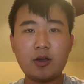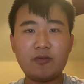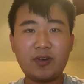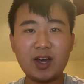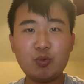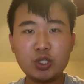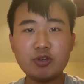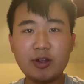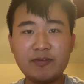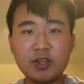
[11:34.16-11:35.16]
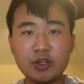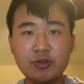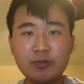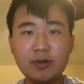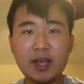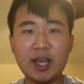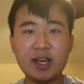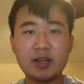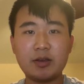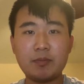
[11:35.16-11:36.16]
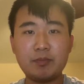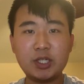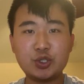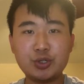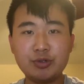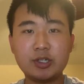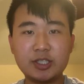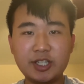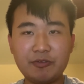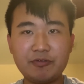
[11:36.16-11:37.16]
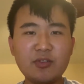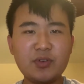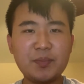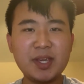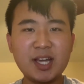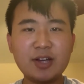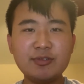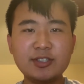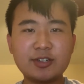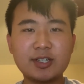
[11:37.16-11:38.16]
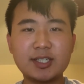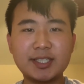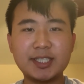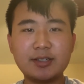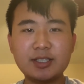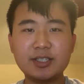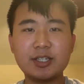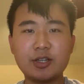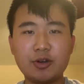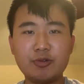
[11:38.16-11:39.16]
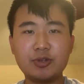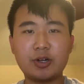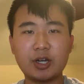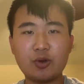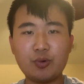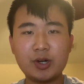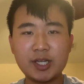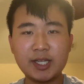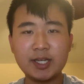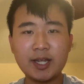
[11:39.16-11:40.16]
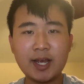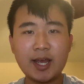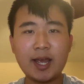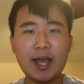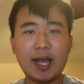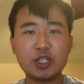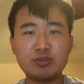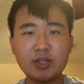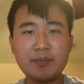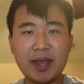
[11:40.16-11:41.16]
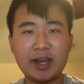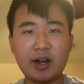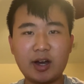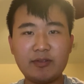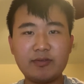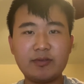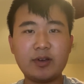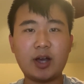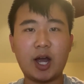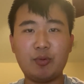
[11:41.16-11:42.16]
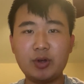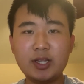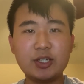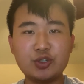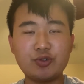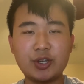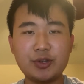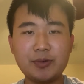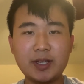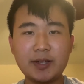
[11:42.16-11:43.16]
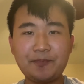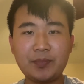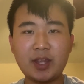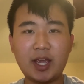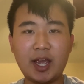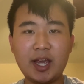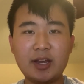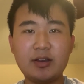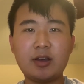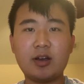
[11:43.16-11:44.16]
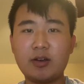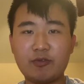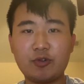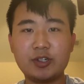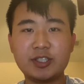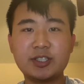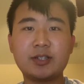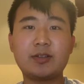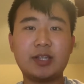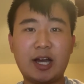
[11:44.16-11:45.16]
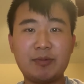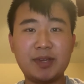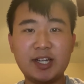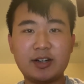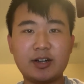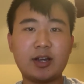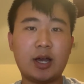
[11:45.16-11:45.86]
Find what you love to do and be true to yourself. For me, I only started to seriously code during quarantine and it's really paid off. I really enjoyed doing it, and of course, now I'm here.